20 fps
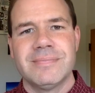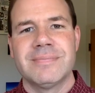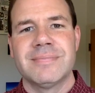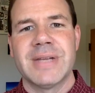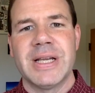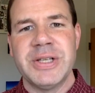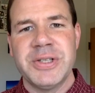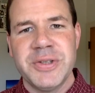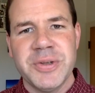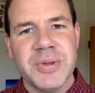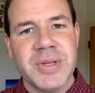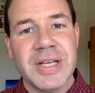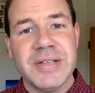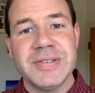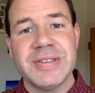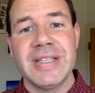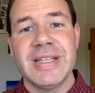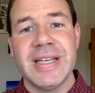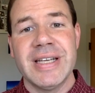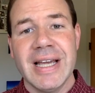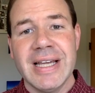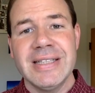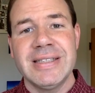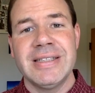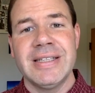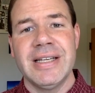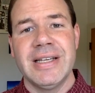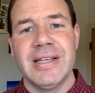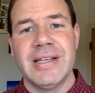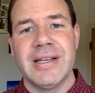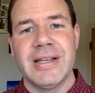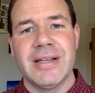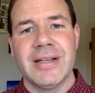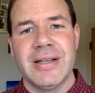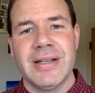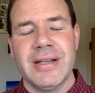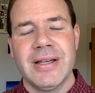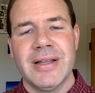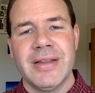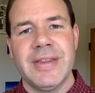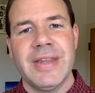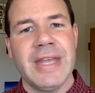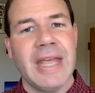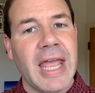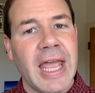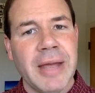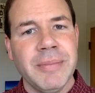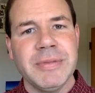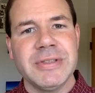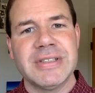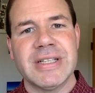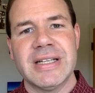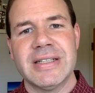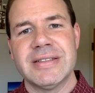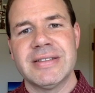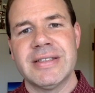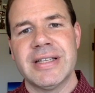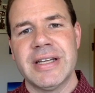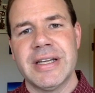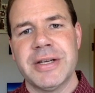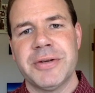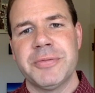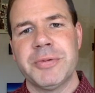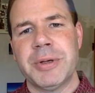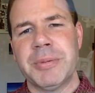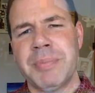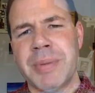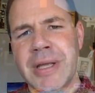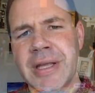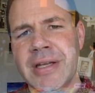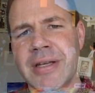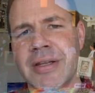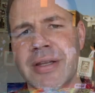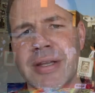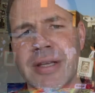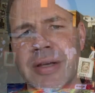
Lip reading: In 2019, the Amazon Synod repeatedly